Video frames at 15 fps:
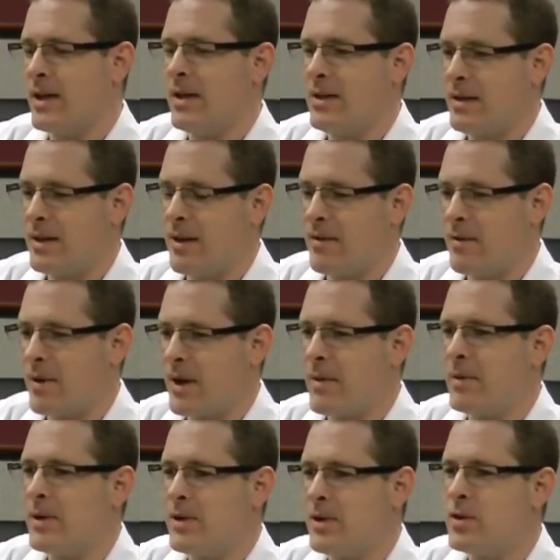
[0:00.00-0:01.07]
that we're
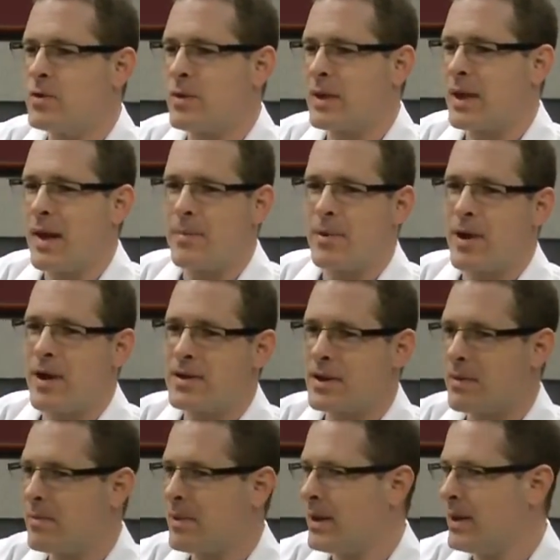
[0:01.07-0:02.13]
able to use with
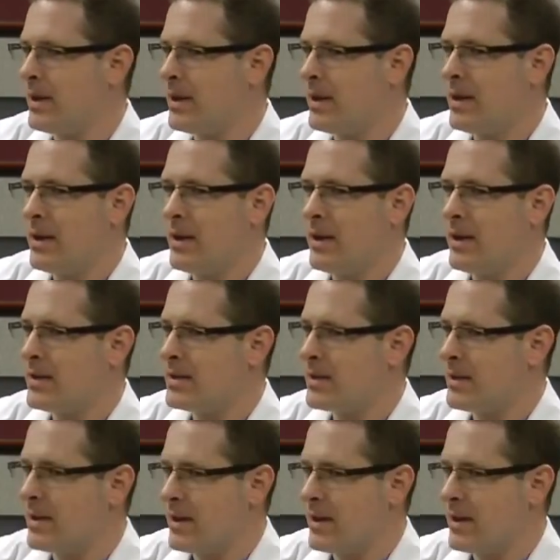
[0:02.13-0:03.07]
laparoscopy has,